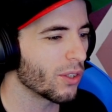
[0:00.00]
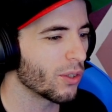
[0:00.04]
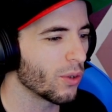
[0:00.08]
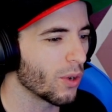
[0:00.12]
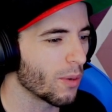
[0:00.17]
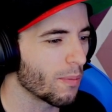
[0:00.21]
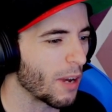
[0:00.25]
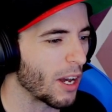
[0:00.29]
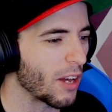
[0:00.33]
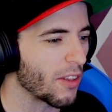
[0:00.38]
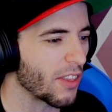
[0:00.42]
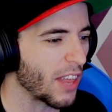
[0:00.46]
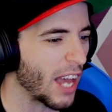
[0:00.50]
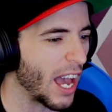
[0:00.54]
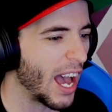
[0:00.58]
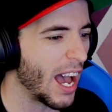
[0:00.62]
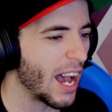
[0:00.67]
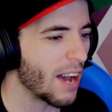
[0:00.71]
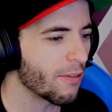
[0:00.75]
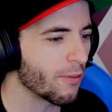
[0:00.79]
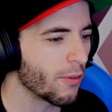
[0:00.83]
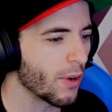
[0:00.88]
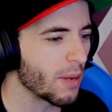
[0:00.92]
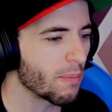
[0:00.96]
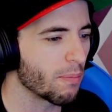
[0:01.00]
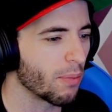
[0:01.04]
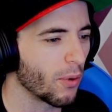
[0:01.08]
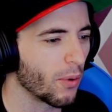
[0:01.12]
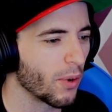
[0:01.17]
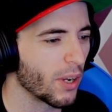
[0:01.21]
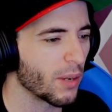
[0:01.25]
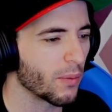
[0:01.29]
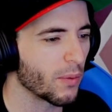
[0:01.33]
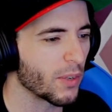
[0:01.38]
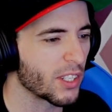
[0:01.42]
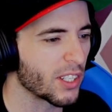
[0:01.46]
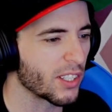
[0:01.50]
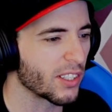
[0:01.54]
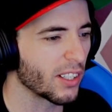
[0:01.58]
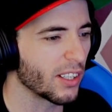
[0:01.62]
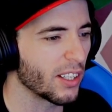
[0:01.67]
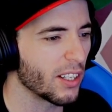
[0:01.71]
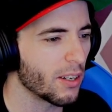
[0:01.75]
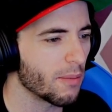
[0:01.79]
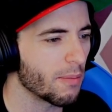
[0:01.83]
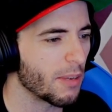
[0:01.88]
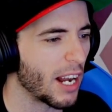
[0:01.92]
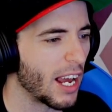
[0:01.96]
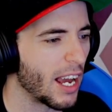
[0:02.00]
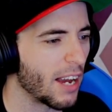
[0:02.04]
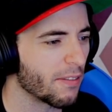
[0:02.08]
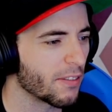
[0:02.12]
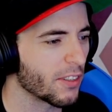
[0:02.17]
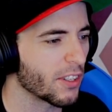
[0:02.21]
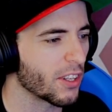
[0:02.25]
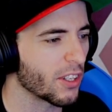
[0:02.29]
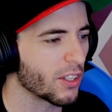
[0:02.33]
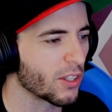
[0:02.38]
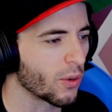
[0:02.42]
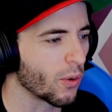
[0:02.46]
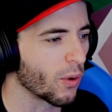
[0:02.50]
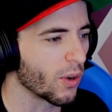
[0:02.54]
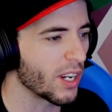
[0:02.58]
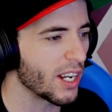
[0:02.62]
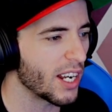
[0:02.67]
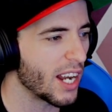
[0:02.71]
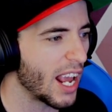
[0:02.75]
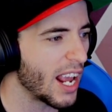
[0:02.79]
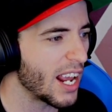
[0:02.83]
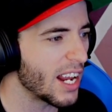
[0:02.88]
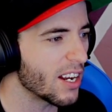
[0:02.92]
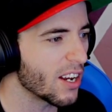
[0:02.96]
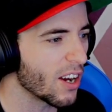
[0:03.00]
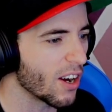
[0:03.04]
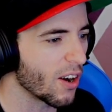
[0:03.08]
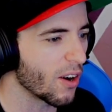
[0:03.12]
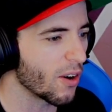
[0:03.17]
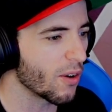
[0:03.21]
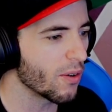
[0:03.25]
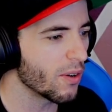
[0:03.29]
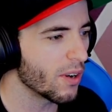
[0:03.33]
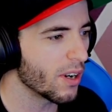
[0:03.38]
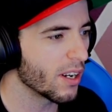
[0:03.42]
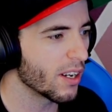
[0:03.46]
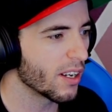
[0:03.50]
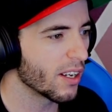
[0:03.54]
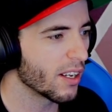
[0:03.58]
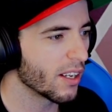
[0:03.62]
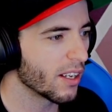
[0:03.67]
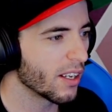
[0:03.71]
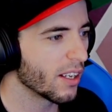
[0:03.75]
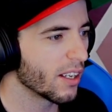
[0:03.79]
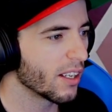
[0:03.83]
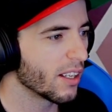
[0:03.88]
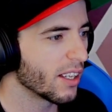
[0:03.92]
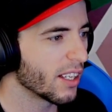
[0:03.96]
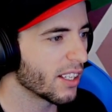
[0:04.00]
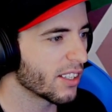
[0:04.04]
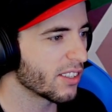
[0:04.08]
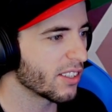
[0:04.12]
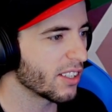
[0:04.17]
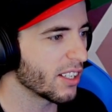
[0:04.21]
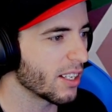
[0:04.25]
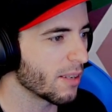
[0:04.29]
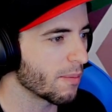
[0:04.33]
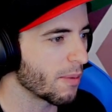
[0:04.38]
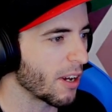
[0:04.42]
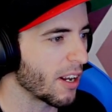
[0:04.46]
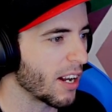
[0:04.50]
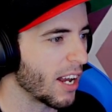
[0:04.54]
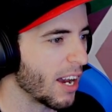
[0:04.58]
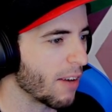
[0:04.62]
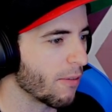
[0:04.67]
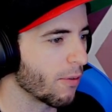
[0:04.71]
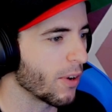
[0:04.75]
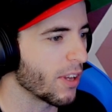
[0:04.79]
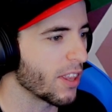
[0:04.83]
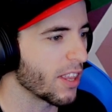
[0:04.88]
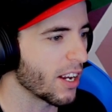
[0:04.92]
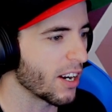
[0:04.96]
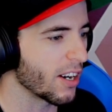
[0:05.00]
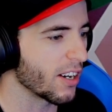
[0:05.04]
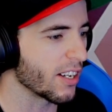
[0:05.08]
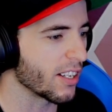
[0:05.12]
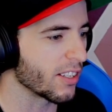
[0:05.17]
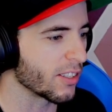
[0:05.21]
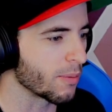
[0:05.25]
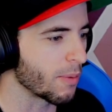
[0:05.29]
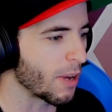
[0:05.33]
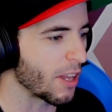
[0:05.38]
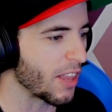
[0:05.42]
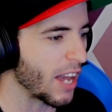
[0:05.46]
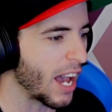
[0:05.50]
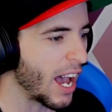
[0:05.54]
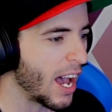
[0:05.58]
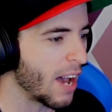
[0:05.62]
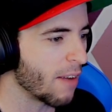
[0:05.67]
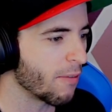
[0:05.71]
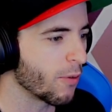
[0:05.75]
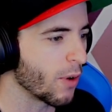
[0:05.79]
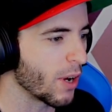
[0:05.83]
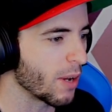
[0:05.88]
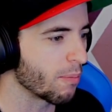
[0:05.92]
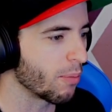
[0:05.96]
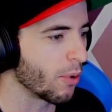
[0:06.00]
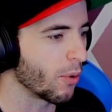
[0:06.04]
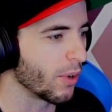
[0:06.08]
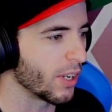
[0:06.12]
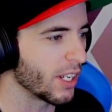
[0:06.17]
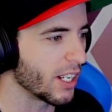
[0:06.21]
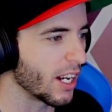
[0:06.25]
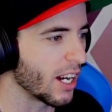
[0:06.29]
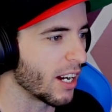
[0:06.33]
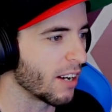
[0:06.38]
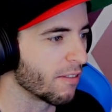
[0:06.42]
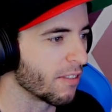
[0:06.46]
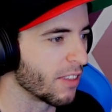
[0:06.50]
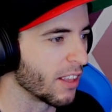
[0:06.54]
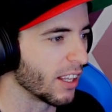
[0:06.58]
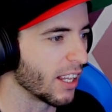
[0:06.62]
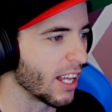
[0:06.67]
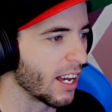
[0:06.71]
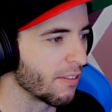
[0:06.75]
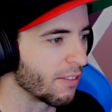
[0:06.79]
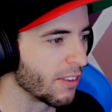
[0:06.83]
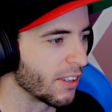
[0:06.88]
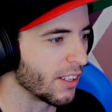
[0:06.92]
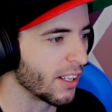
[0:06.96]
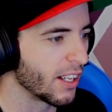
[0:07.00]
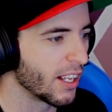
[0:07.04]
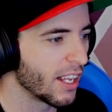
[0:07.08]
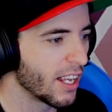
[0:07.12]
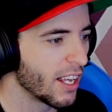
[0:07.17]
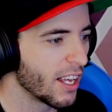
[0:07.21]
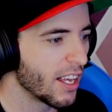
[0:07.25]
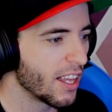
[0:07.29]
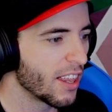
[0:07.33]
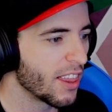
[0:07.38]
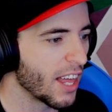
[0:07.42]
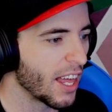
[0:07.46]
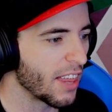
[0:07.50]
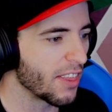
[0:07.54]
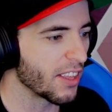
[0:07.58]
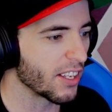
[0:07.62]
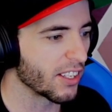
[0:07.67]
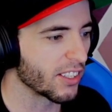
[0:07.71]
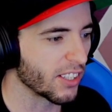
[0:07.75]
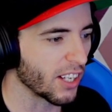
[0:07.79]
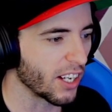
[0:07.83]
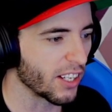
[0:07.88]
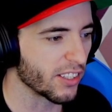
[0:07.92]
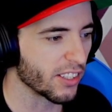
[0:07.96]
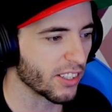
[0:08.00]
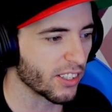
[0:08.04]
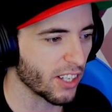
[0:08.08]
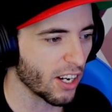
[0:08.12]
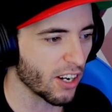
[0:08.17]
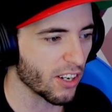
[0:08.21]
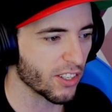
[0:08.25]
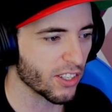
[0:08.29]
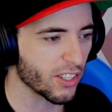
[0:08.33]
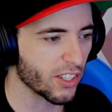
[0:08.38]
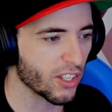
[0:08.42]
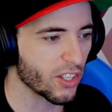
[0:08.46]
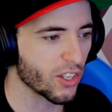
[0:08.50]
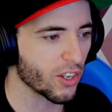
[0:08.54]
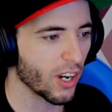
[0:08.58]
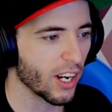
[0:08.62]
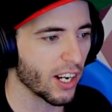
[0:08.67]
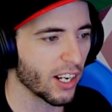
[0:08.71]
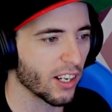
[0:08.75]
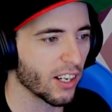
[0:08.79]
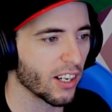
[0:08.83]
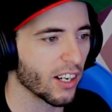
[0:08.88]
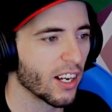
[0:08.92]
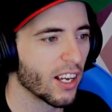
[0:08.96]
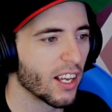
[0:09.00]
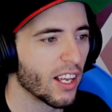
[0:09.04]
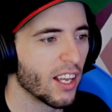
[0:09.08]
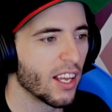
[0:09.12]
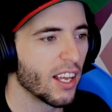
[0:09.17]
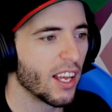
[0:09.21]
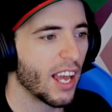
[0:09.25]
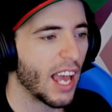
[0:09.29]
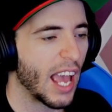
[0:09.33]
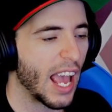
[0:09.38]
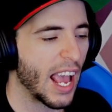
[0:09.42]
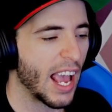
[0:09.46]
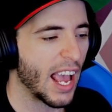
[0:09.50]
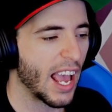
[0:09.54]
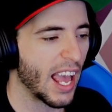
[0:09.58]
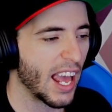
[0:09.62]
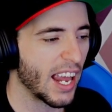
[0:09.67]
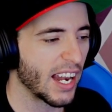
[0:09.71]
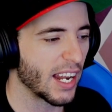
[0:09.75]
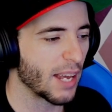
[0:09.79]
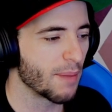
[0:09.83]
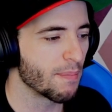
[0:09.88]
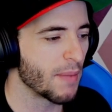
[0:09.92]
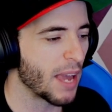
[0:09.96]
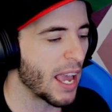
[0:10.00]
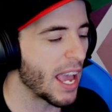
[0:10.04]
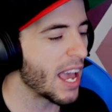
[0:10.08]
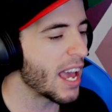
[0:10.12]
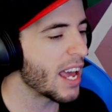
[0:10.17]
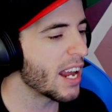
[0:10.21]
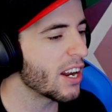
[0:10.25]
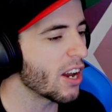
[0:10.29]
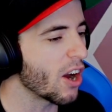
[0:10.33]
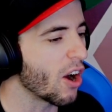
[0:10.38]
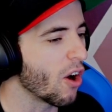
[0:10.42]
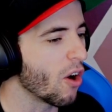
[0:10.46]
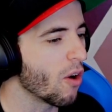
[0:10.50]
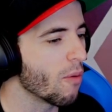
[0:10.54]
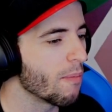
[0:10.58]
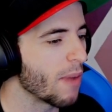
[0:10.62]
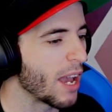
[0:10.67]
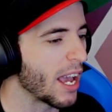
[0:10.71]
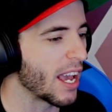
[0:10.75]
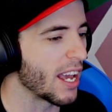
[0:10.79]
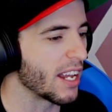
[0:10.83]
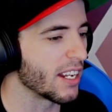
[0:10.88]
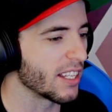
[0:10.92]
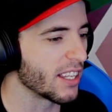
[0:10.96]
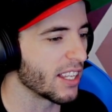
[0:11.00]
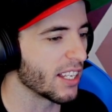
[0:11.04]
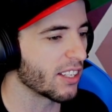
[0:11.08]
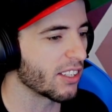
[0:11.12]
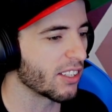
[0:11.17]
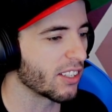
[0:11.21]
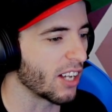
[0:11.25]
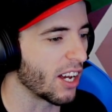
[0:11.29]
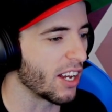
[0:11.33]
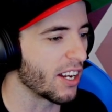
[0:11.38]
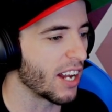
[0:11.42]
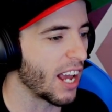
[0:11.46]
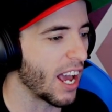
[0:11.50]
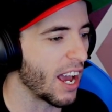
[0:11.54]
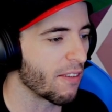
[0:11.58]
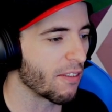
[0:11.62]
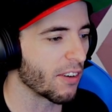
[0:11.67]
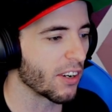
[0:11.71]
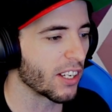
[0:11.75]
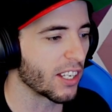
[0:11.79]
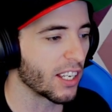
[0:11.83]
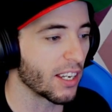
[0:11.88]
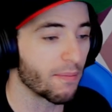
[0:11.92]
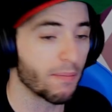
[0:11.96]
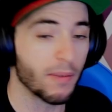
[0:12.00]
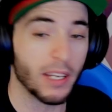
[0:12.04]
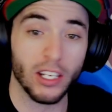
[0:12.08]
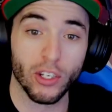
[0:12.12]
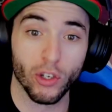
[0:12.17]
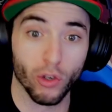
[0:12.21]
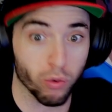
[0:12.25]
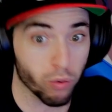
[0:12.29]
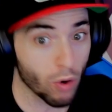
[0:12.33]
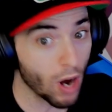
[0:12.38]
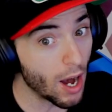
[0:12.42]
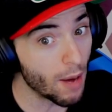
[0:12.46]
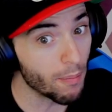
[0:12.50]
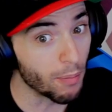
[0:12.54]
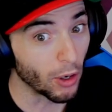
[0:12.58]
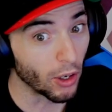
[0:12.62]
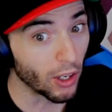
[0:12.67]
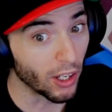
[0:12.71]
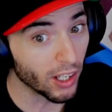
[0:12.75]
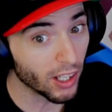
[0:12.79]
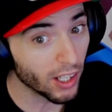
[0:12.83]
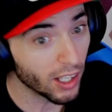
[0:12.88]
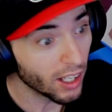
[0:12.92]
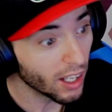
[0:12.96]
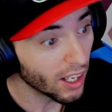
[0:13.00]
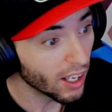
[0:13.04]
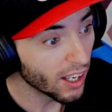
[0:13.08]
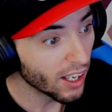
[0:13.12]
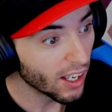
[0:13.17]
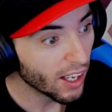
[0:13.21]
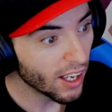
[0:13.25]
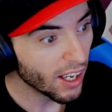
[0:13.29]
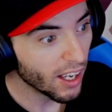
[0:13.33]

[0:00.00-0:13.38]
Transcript: to about the halfway point, which is a little bit after the tornado, Let's see, about halfway, there it is, about the halfway point of the level, then the sun starts to trigger. And man, oh man, did this sun ever give me trouble